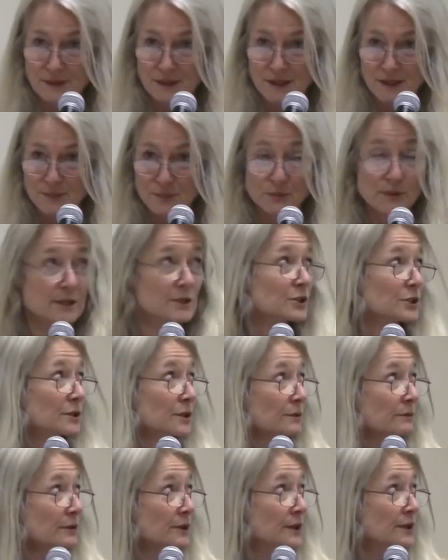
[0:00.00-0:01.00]
operation
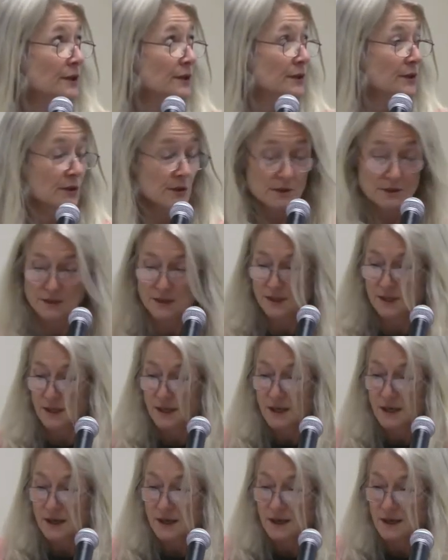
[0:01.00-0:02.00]
up here.
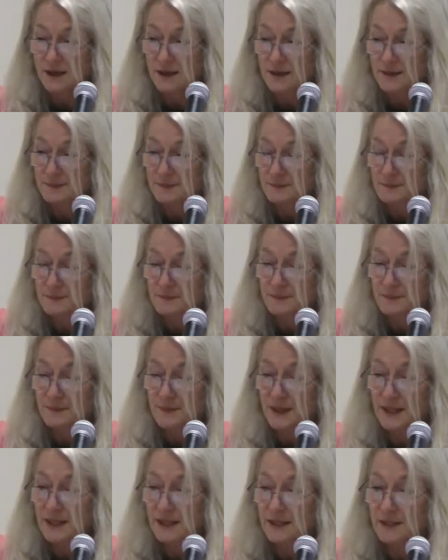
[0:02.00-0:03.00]

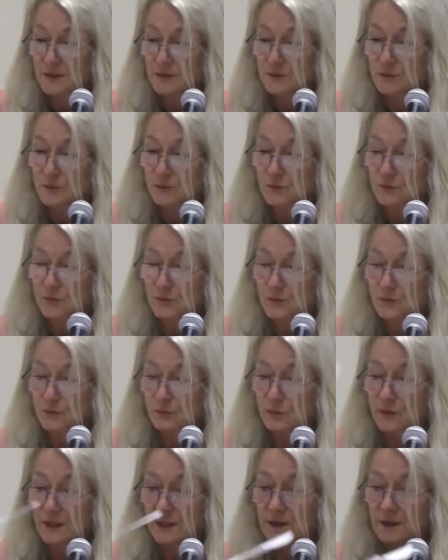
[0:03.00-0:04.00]
But
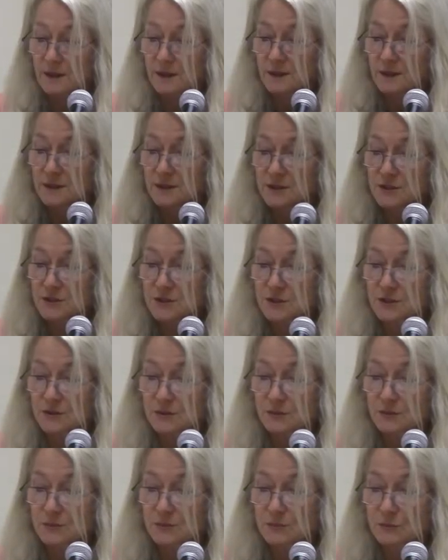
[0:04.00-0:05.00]
we are
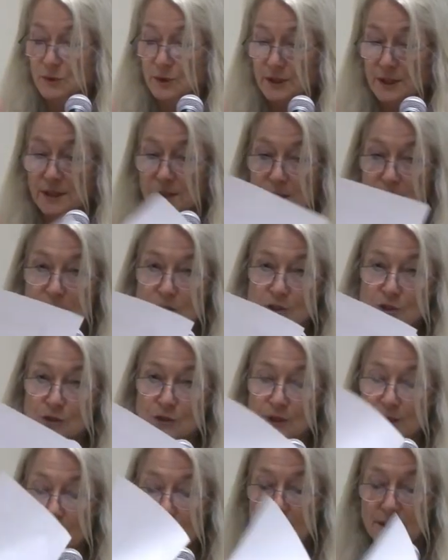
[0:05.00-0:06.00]
still working on
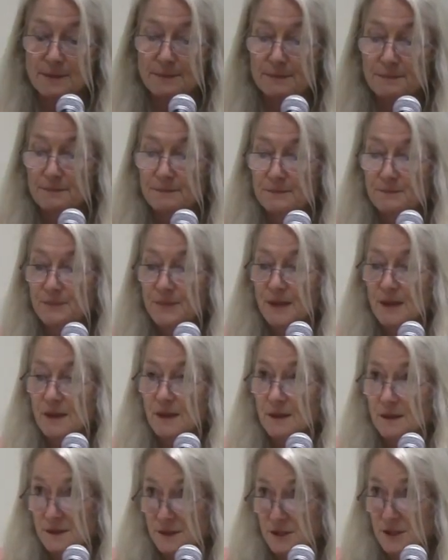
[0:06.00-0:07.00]
turning up
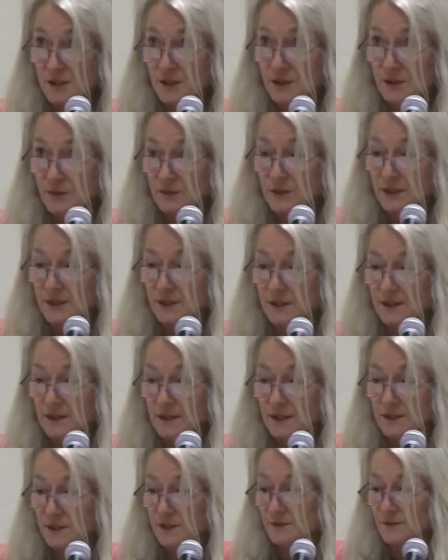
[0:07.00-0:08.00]
Sloan in
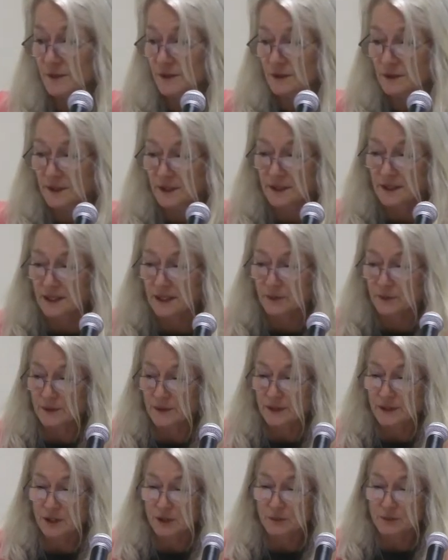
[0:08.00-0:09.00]
Knoxville, and now with
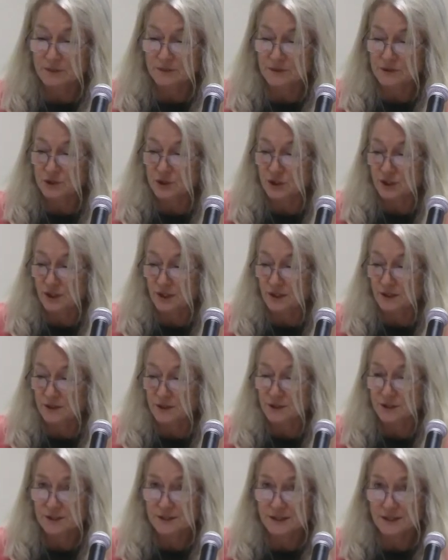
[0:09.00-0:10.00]
the help of a
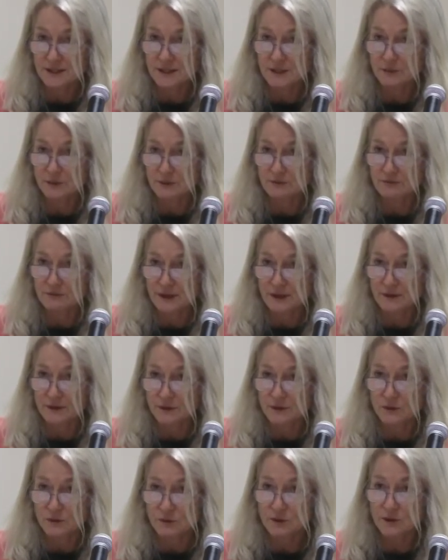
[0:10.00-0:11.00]
geologist, I think we found
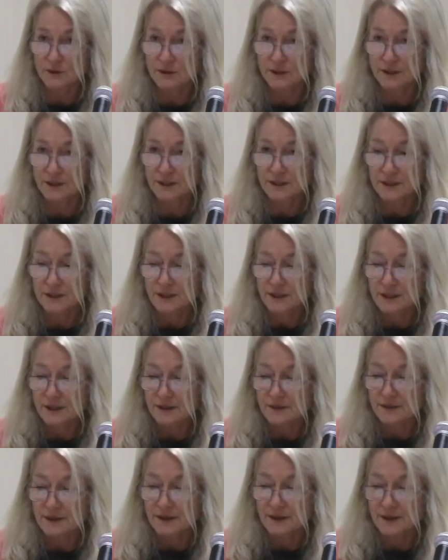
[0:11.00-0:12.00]
the quarry.
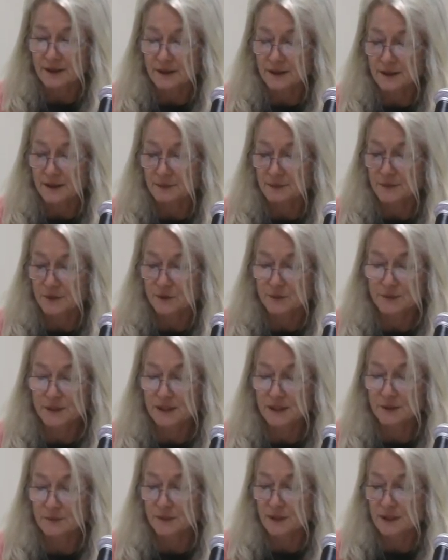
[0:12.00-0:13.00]
That there are
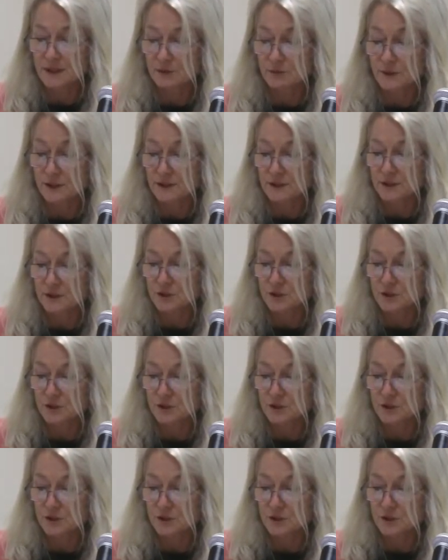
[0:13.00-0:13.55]
many, many written